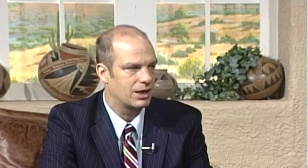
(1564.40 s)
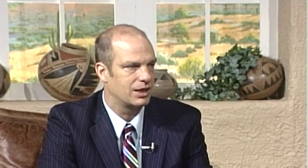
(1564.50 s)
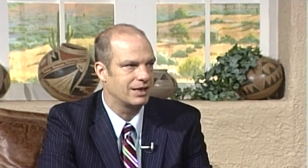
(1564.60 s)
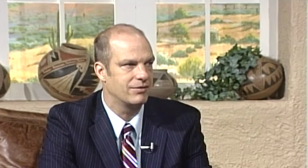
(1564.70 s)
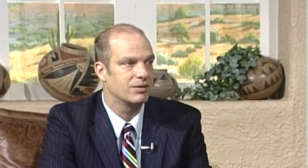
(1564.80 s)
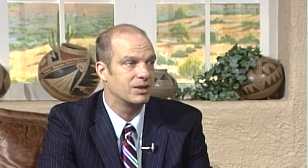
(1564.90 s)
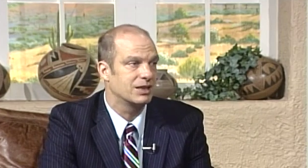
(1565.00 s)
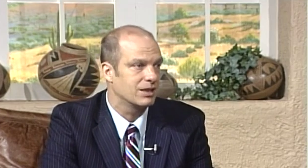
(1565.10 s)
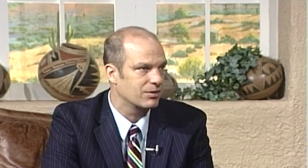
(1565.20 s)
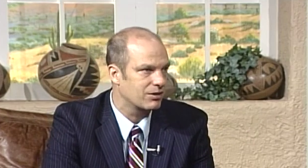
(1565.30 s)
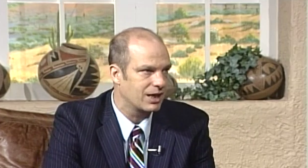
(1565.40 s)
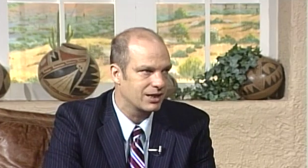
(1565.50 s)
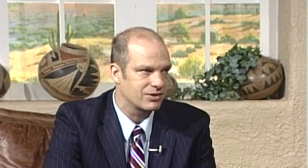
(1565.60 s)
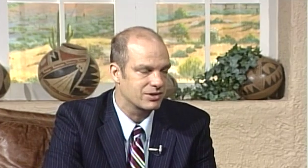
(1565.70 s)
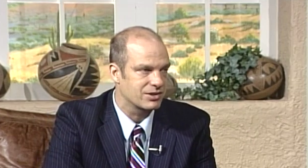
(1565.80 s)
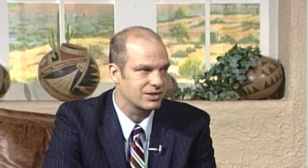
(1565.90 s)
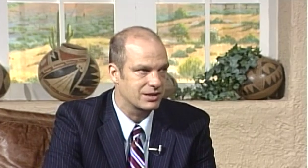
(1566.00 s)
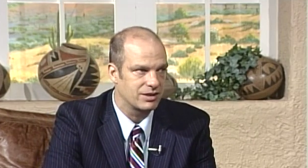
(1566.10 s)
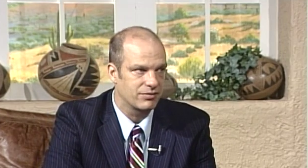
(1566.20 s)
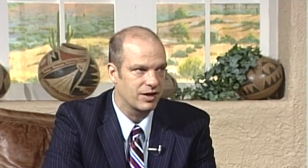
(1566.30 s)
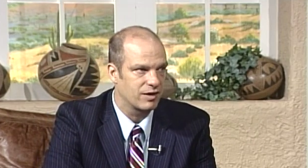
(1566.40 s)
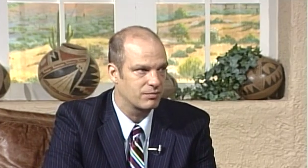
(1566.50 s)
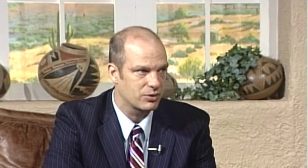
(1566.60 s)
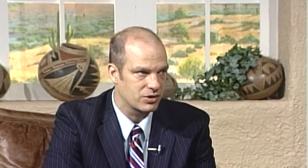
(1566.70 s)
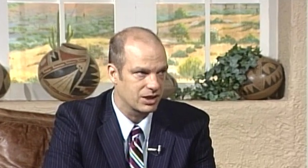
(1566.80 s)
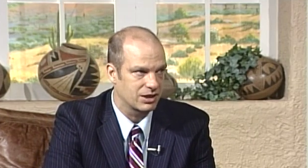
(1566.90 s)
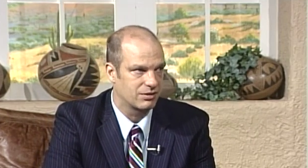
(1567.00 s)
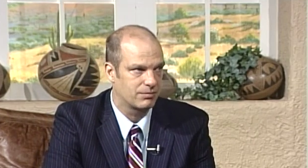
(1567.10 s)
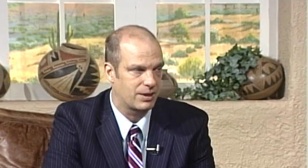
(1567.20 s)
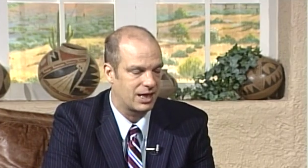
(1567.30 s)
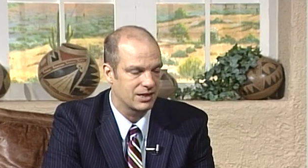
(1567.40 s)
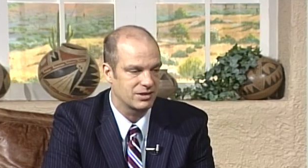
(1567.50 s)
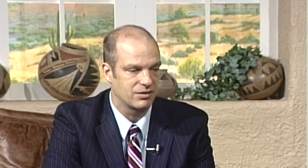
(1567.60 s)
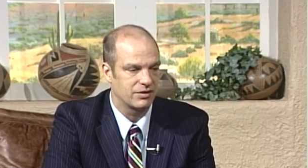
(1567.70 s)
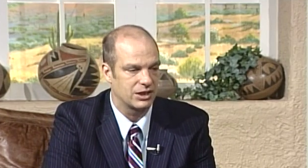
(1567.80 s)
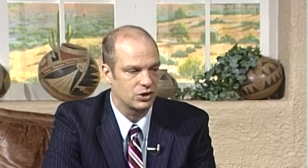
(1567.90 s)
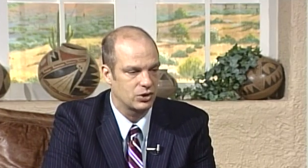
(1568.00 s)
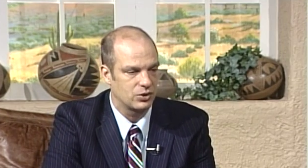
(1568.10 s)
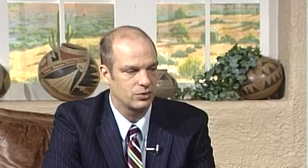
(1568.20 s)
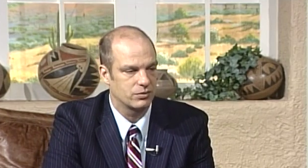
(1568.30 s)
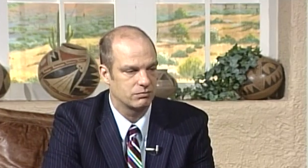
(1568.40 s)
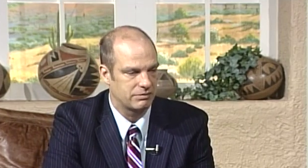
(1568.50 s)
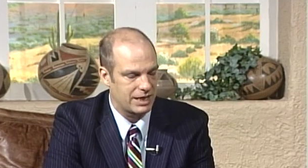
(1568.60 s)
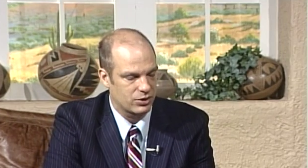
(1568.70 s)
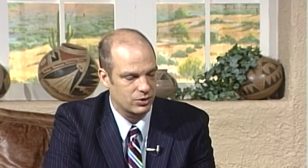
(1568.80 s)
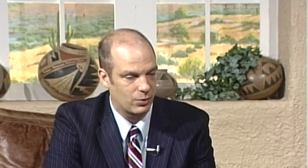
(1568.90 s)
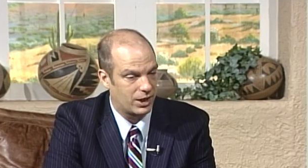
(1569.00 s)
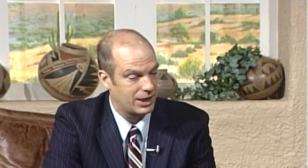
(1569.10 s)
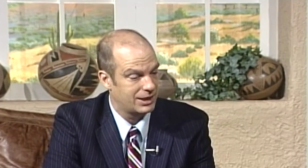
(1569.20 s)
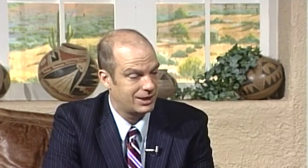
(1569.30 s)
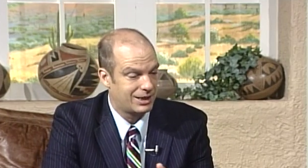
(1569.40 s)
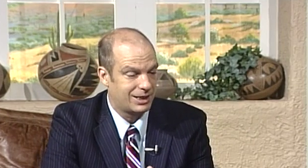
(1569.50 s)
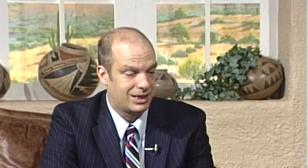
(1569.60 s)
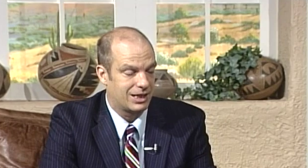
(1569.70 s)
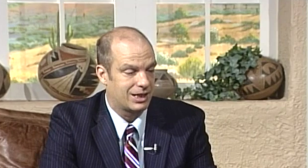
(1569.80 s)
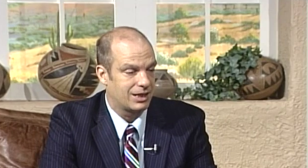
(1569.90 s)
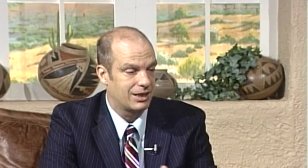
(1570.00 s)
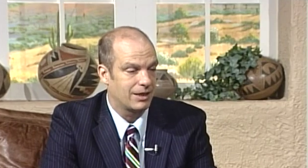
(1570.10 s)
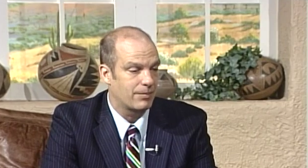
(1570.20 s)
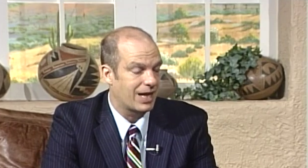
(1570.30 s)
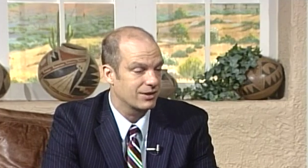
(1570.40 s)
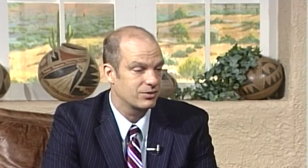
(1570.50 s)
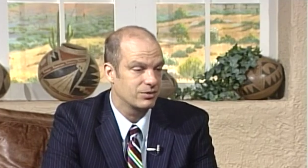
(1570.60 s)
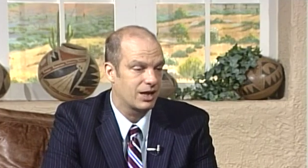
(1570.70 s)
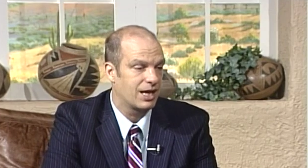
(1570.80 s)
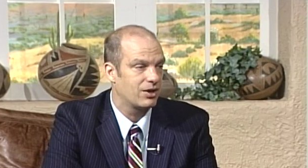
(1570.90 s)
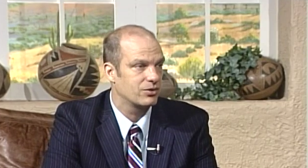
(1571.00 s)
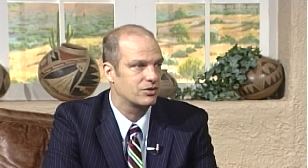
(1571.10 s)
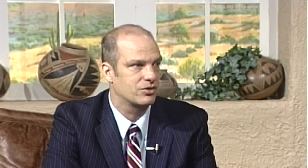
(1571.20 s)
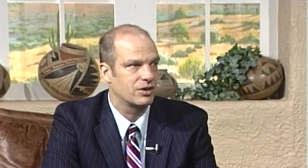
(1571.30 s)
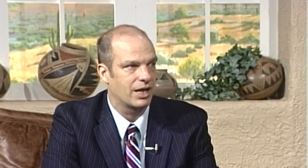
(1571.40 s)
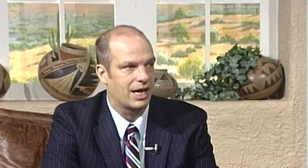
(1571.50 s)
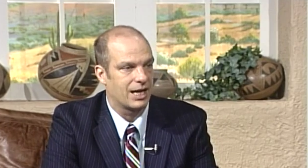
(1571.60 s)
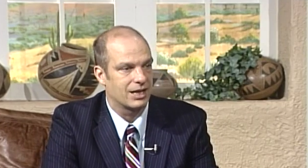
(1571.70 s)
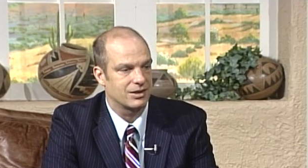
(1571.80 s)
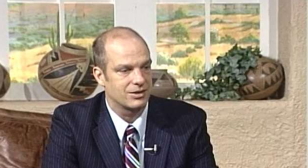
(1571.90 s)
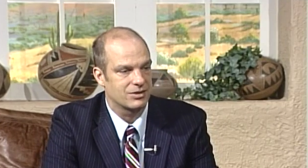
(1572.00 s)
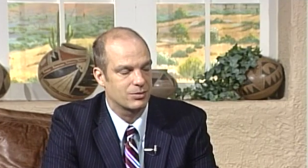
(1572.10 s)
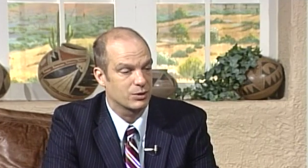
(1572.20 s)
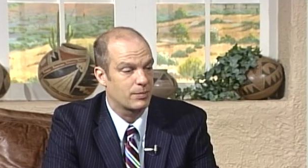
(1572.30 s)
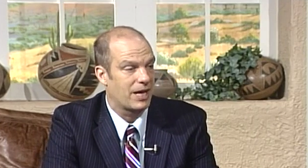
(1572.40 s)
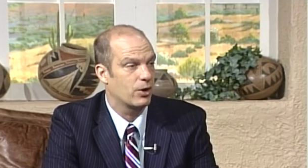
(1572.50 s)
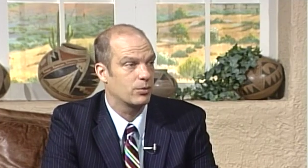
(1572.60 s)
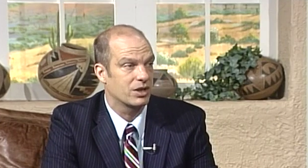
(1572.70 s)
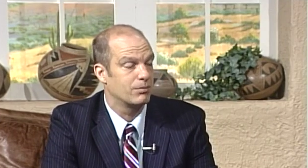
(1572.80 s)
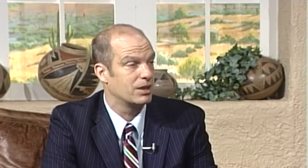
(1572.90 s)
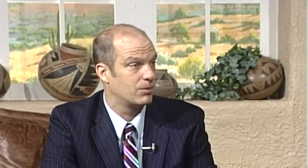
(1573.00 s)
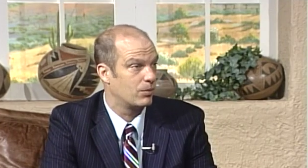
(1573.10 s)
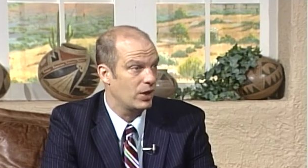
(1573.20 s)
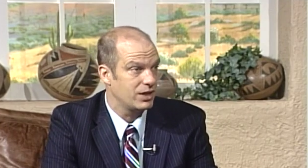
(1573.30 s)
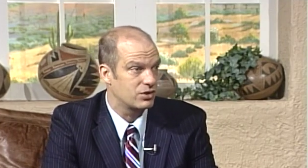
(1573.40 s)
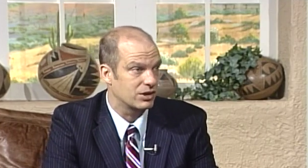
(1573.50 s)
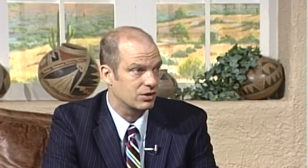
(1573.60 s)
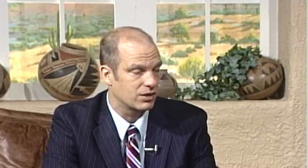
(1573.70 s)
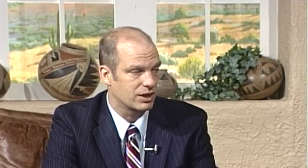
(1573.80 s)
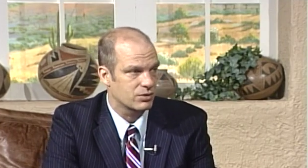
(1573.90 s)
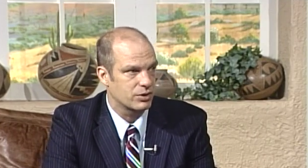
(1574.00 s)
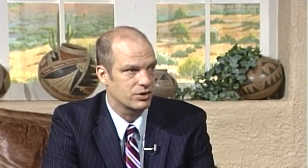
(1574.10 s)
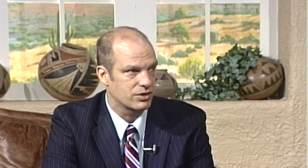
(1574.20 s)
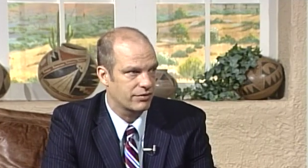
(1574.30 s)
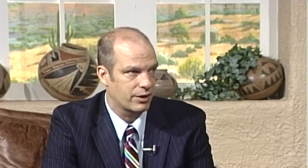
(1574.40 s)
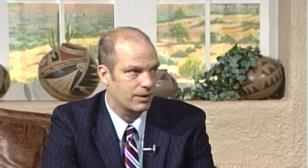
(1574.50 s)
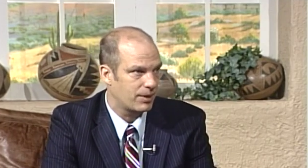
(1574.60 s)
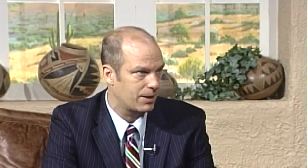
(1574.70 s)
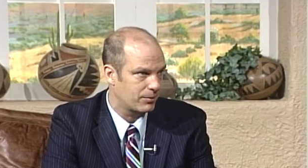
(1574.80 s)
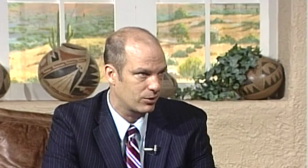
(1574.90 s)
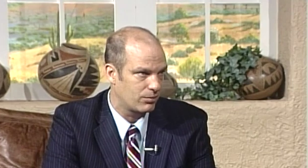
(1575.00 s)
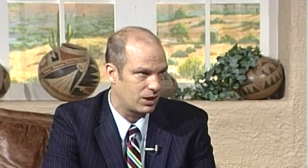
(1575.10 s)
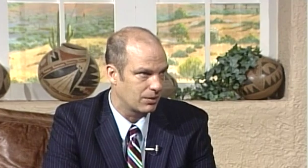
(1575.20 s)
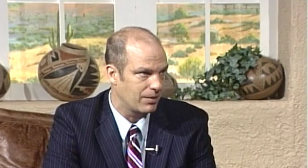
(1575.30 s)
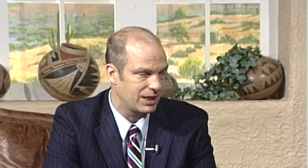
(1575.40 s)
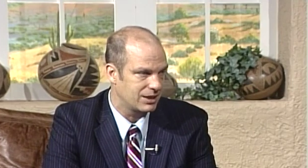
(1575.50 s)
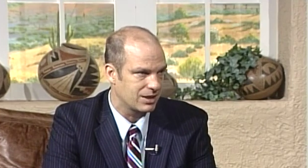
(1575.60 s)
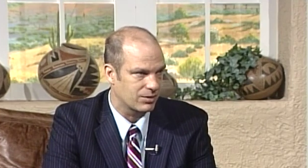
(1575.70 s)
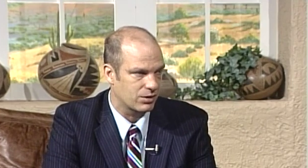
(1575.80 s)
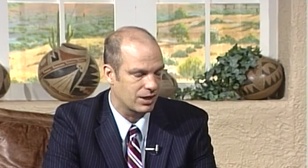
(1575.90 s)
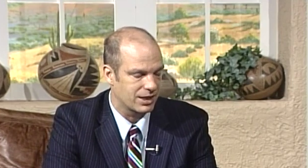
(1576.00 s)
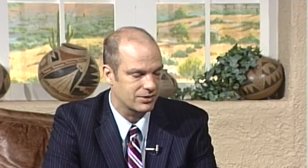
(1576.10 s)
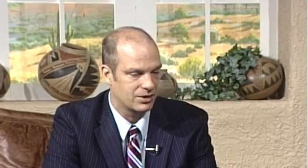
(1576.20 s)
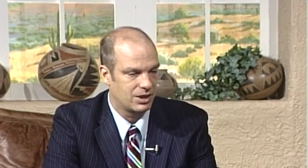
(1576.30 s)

even among Democrats. It's a 65% positive issue nationwide. It passed through the House and was paired with a minimum wage increase, which is very popular among many Democrats,